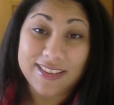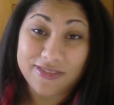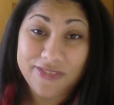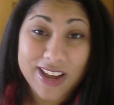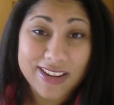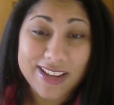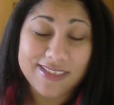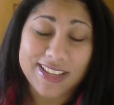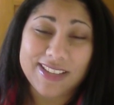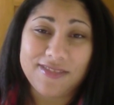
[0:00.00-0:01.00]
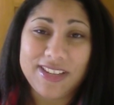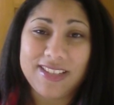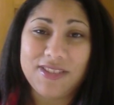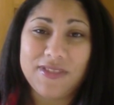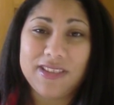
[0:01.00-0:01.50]
I found out that the
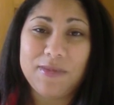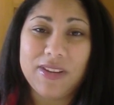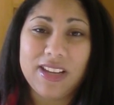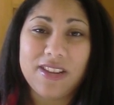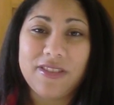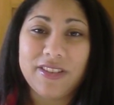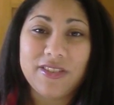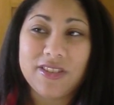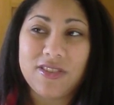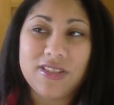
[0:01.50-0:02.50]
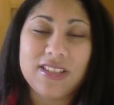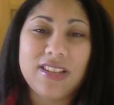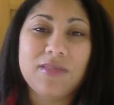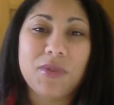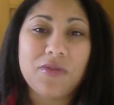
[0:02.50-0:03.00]
reason she was able to get all of those clothes was
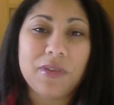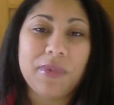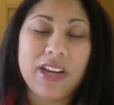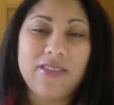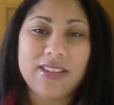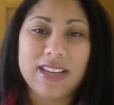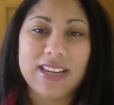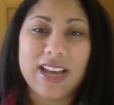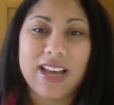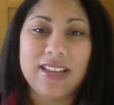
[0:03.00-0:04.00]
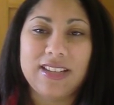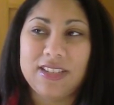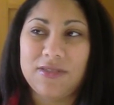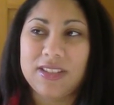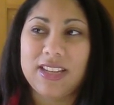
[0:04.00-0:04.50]
because both her parents had died, and
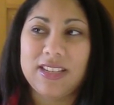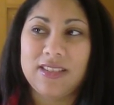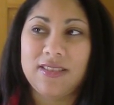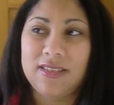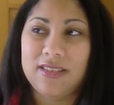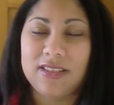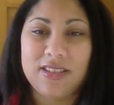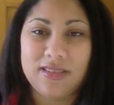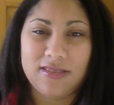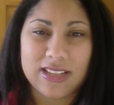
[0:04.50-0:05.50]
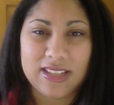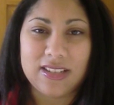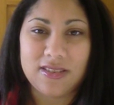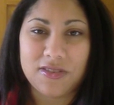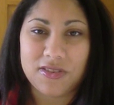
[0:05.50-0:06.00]
she was getting I think
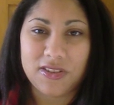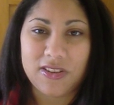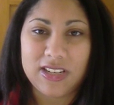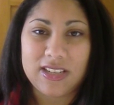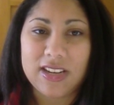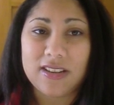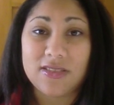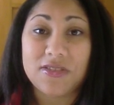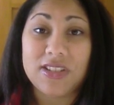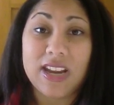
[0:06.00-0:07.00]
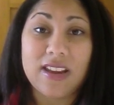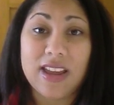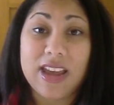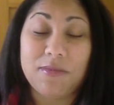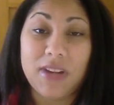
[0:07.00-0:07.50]
the Social Security check, so she
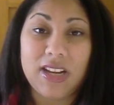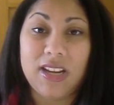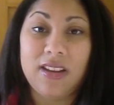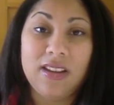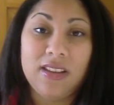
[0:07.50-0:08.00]
had money